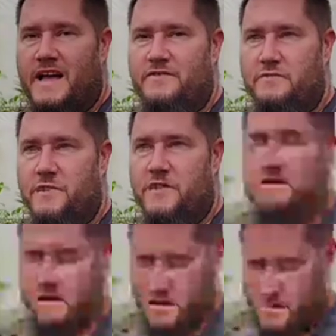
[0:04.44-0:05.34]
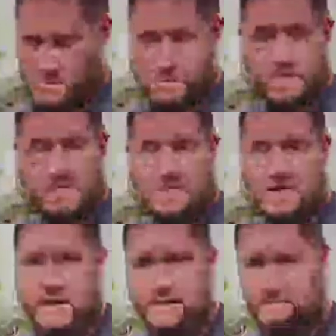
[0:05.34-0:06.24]
Hey everybody, uh, this is
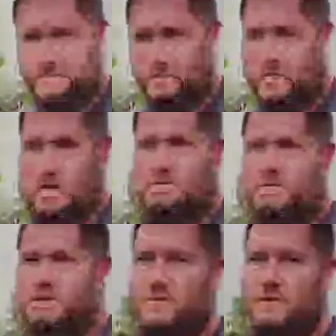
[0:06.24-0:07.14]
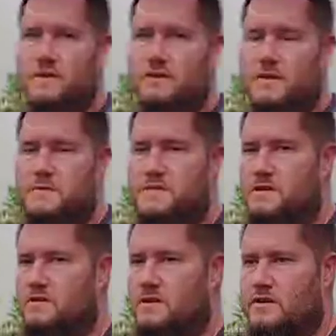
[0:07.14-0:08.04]
Jay. Welcome to another
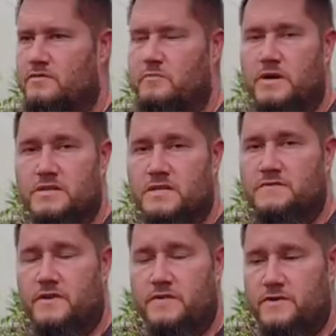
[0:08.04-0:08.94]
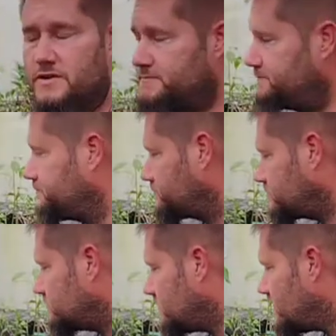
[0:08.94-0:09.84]
episode of Bonsai's Forever.
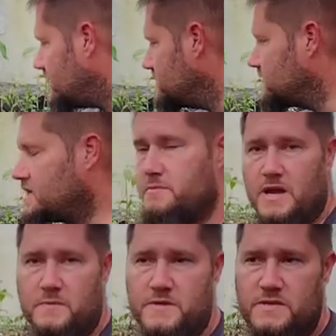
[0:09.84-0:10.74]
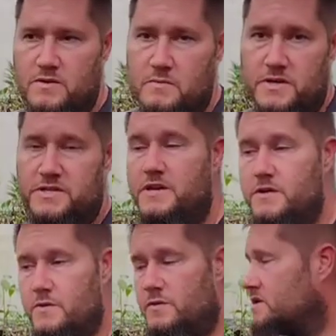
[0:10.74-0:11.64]
This is going to be episode number
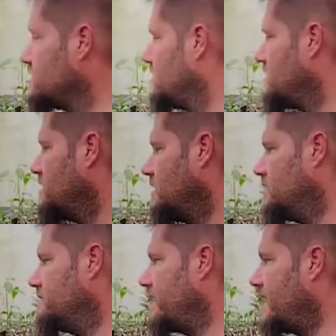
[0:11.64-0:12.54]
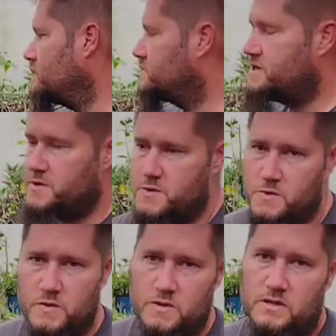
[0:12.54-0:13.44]
two of how
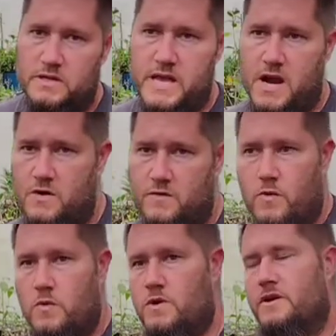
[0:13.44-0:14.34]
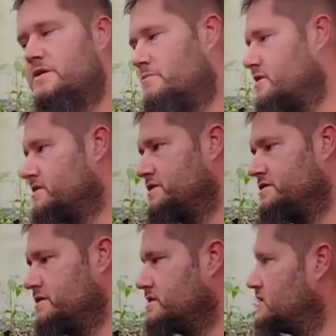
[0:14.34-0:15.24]
to care for your bonsai
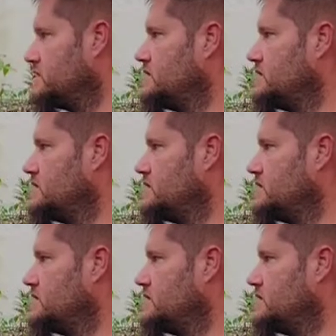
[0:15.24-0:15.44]
trees.